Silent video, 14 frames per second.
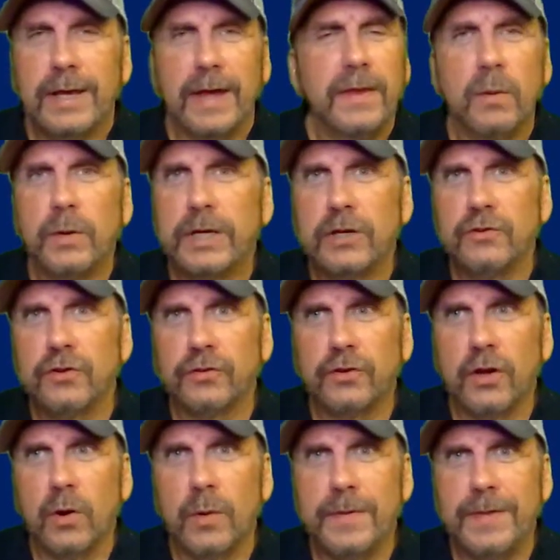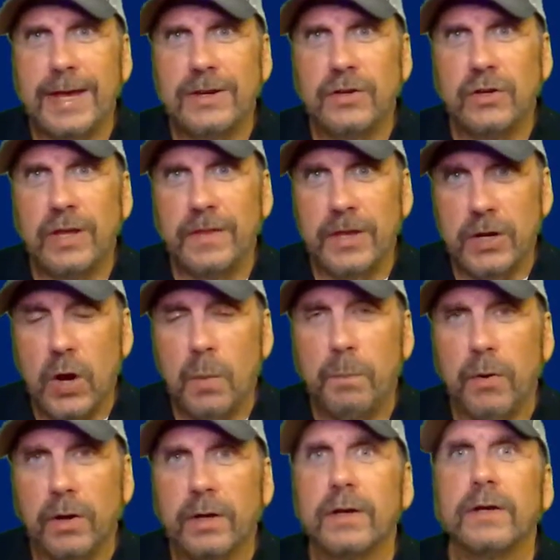and then we can just go and then in the
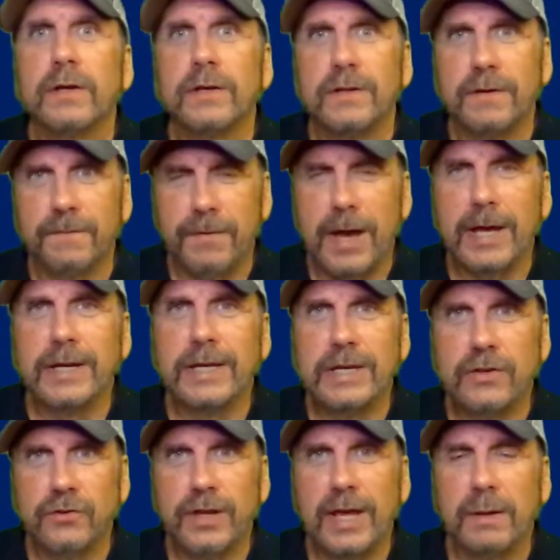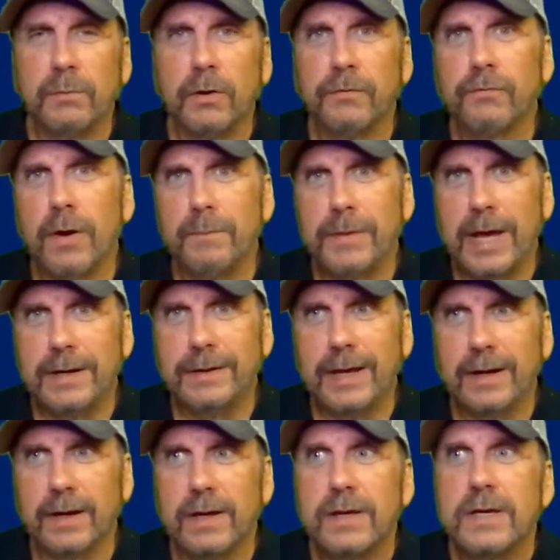notebook define each table from that
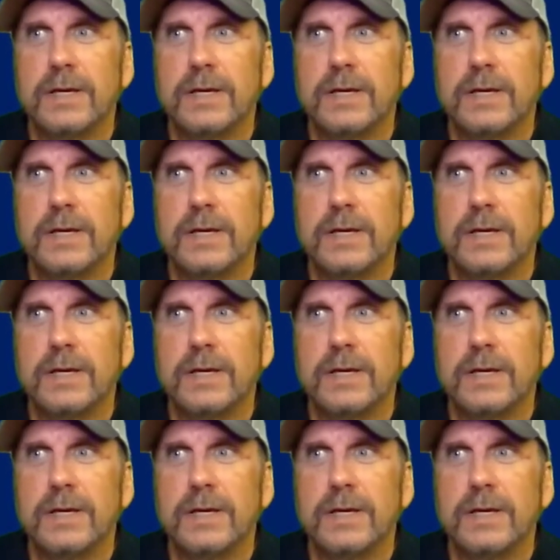data.